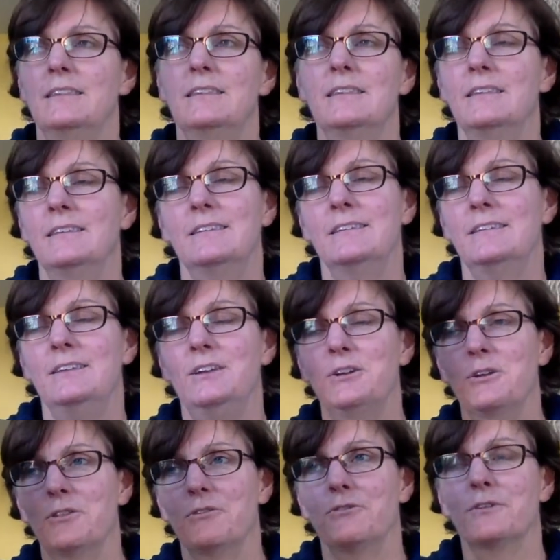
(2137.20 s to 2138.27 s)

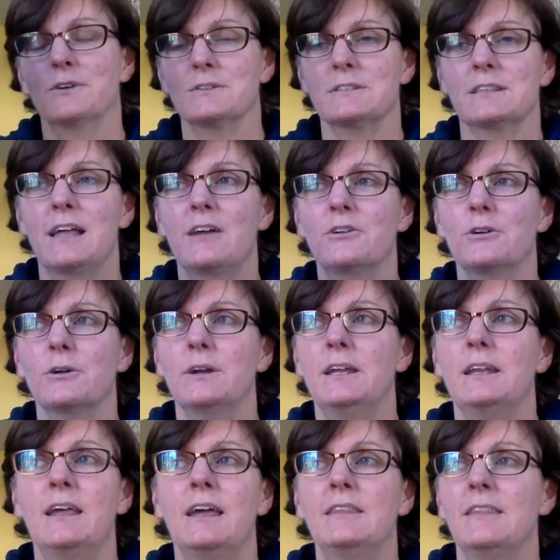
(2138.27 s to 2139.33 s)
the first letter,
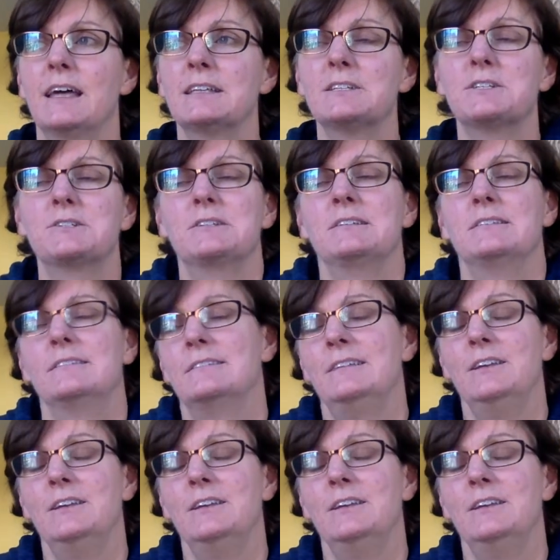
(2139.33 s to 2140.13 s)
and that's just